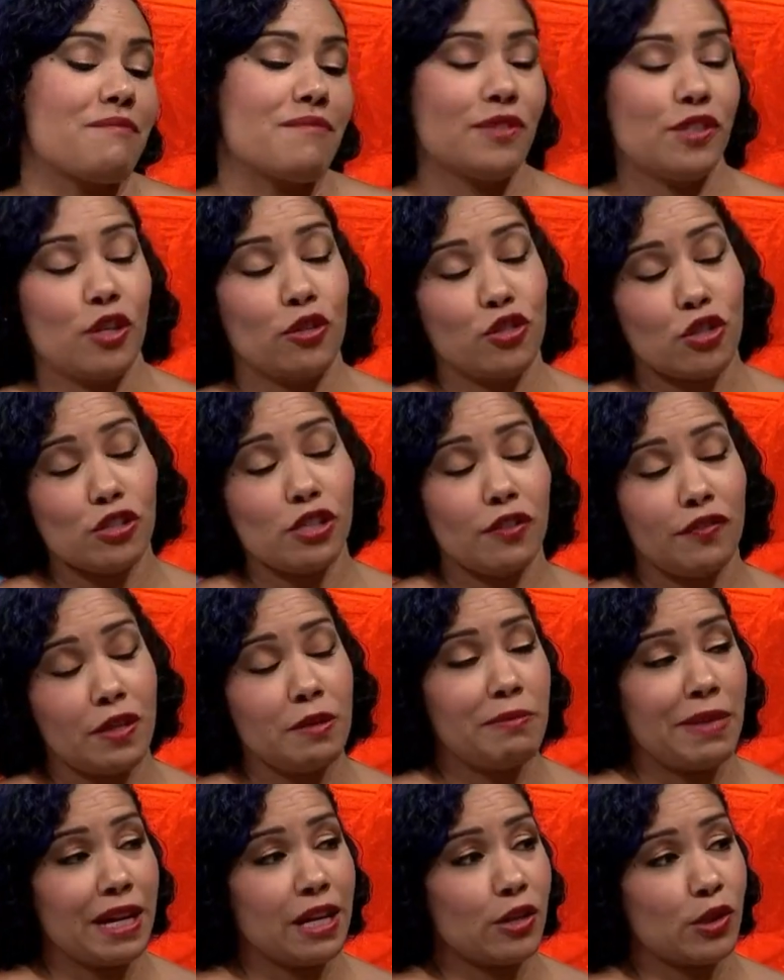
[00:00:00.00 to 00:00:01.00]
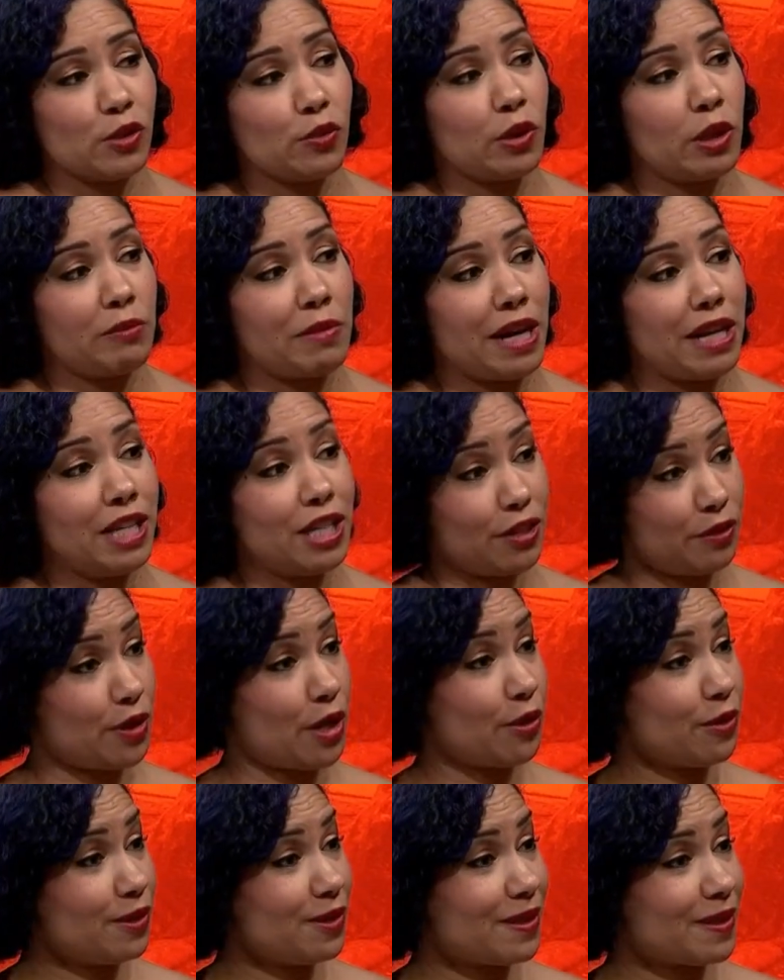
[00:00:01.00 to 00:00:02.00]
So Josephine Baker is one of my
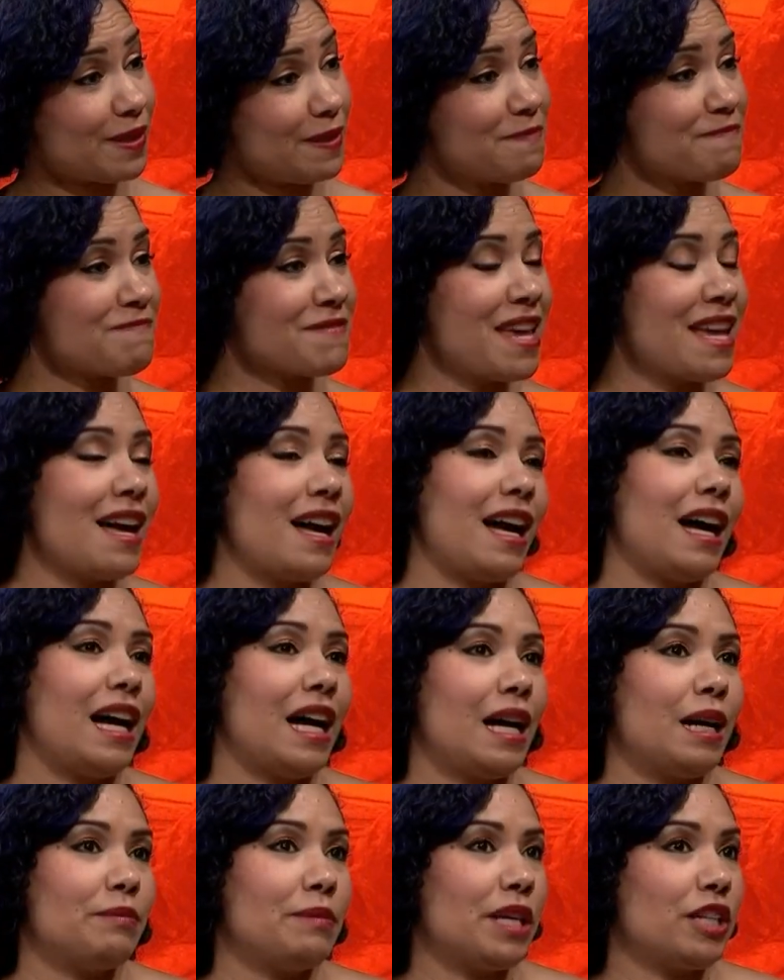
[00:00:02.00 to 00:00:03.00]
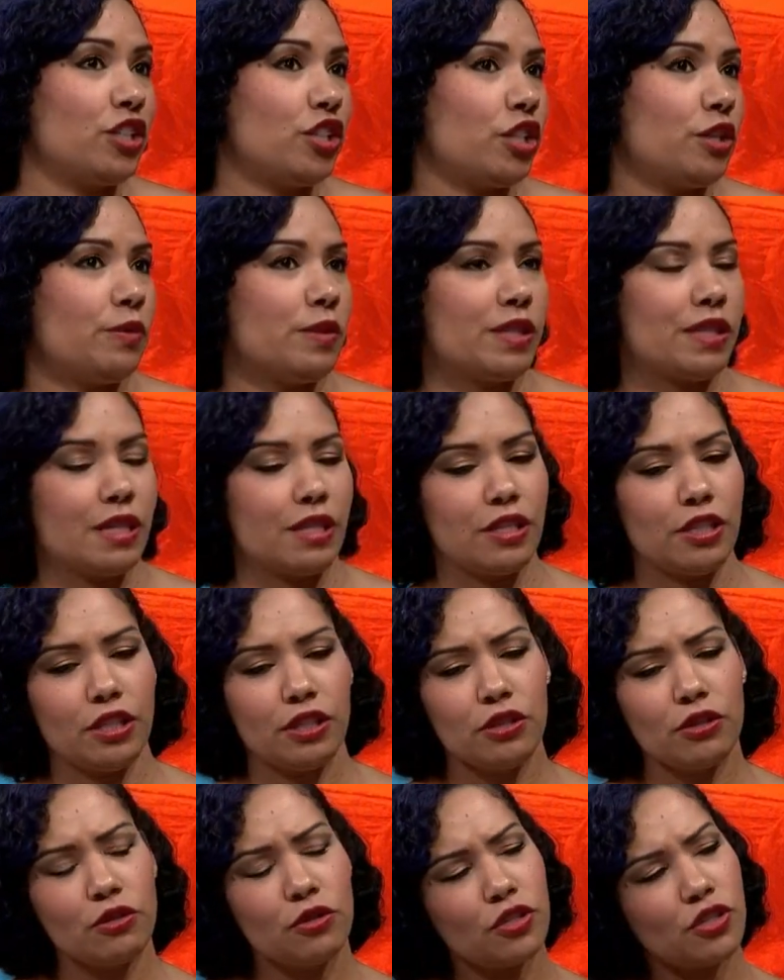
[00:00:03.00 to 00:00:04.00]
heroes, mm -hmm. um, and she was this
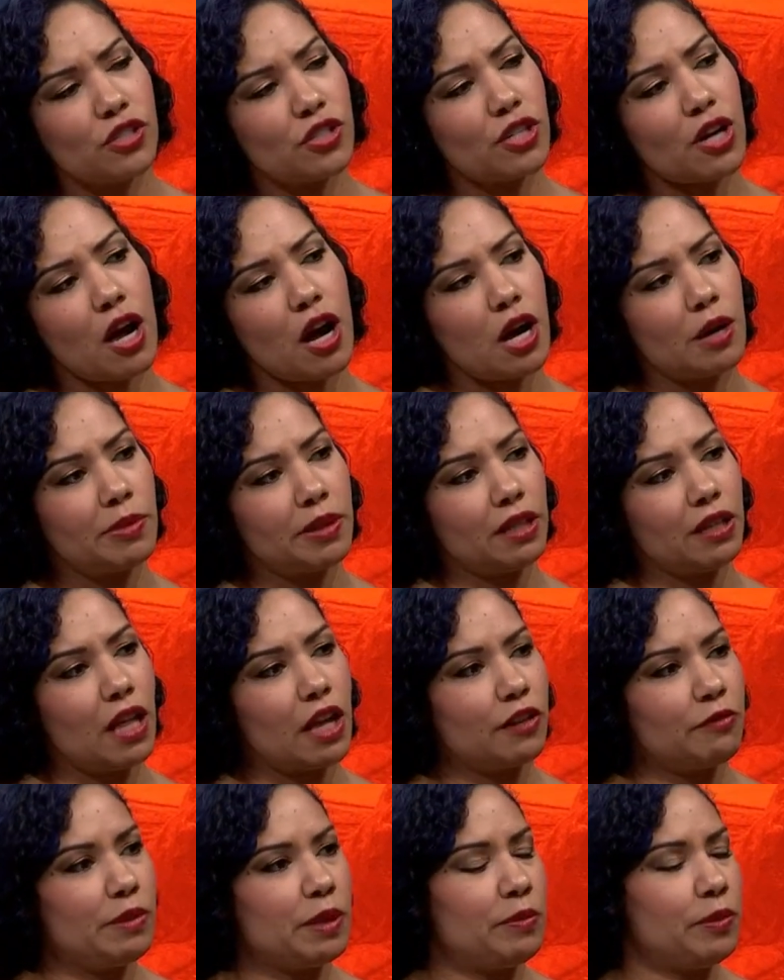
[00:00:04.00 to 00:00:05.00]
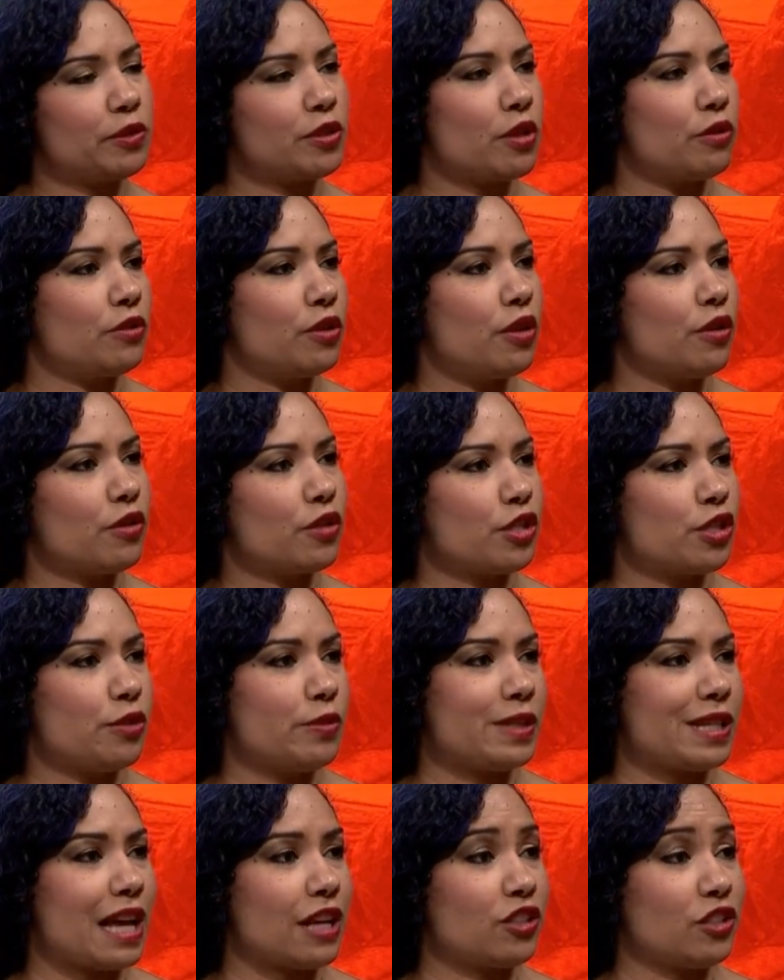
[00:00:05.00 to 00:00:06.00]
huge star. But a lot of people don't know that she
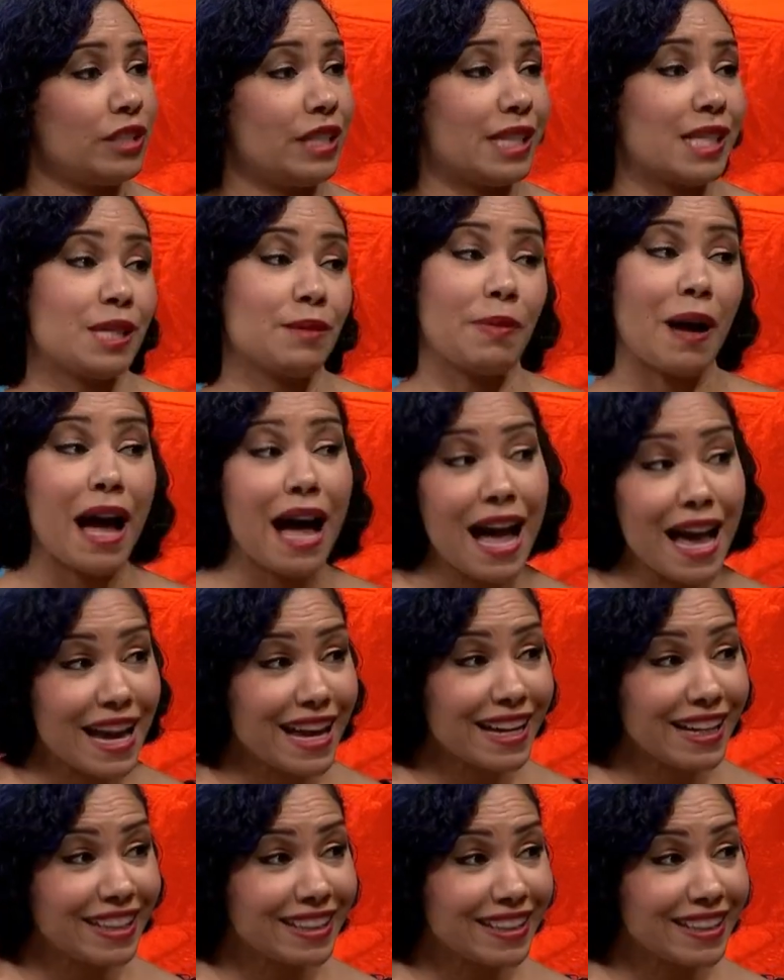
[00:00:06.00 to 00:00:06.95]
was actually a spy,